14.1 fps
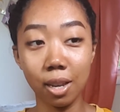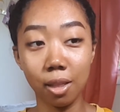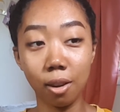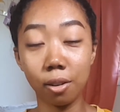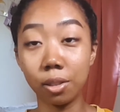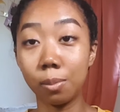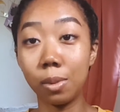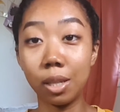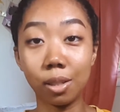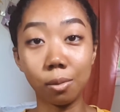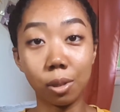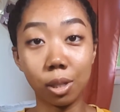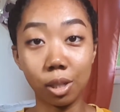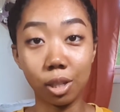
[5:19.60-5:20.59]
there are some things I
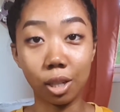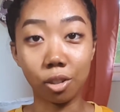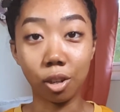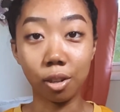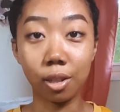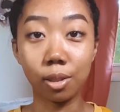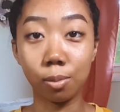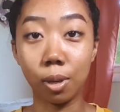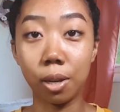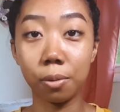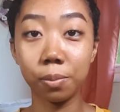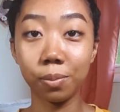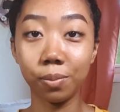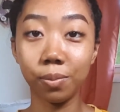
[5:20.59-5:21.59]
want to touch on as well.
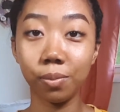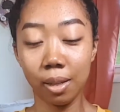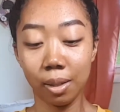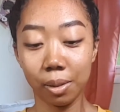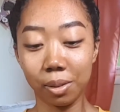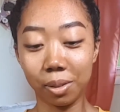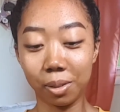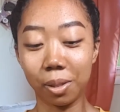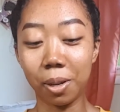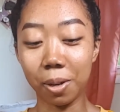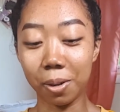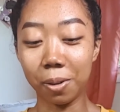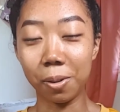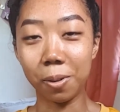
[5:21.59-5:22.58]

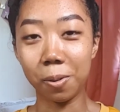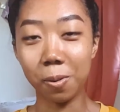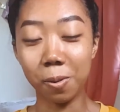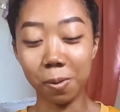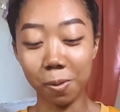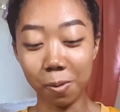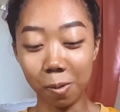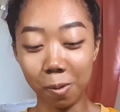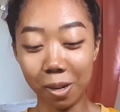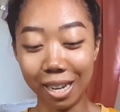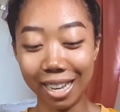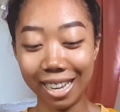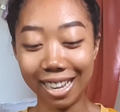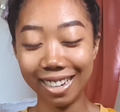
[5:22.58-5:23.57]
So,
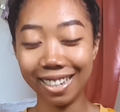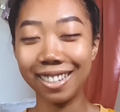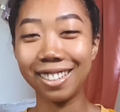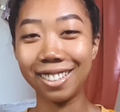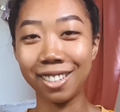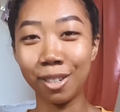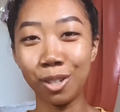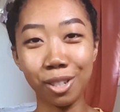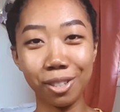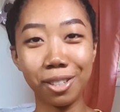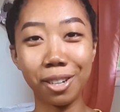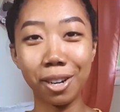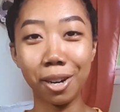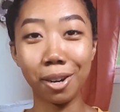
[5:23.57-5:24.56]
in addition to
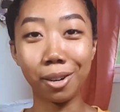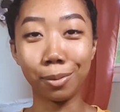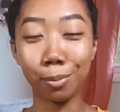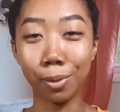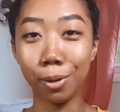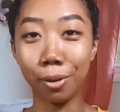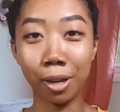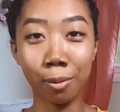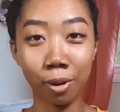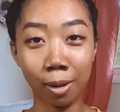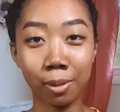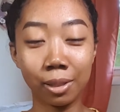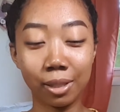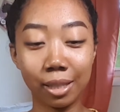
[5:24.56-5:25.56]
their broken
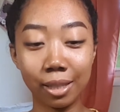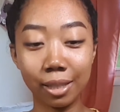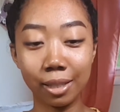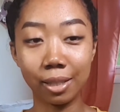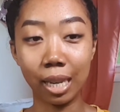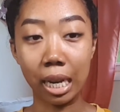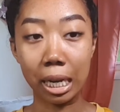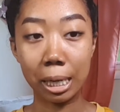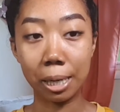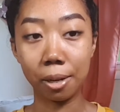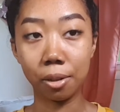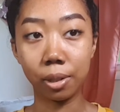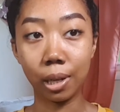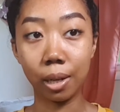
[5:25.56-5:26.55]
promises
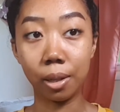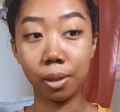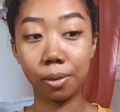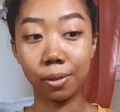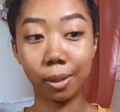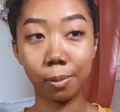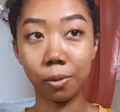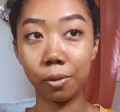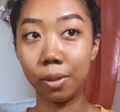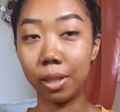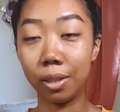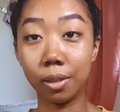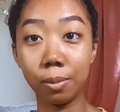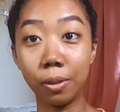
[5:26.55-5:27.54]
and some of
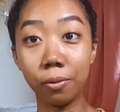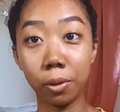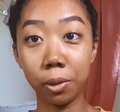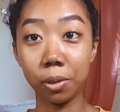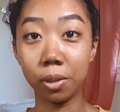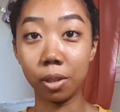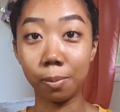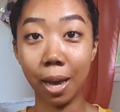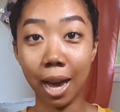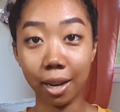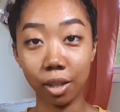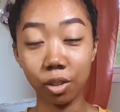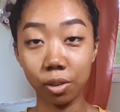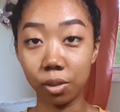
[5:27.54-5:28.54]
these influencers'
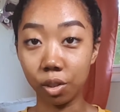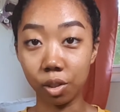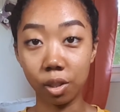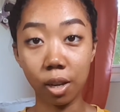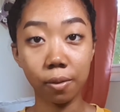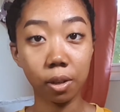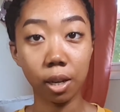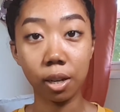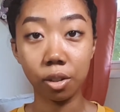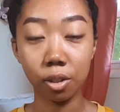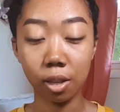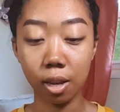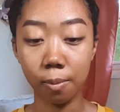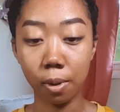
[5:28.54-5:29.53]
packages just never getting
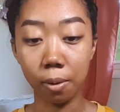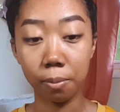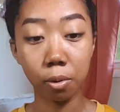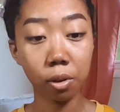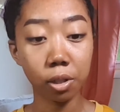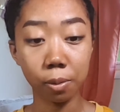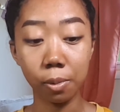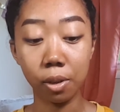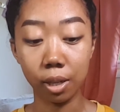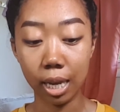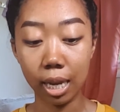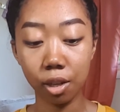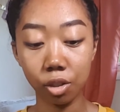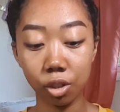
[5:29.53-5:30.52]
to them and poor
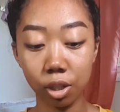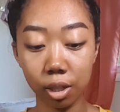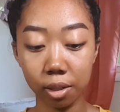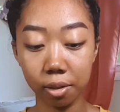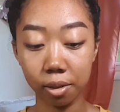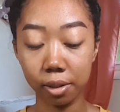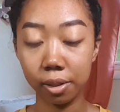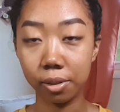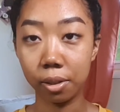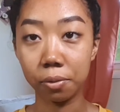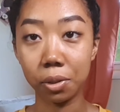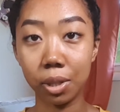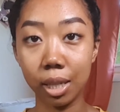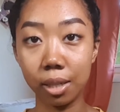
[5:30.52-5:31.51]
communication, all these
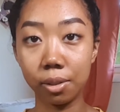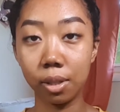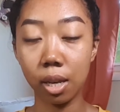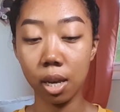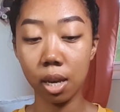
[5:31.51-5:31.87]
different things,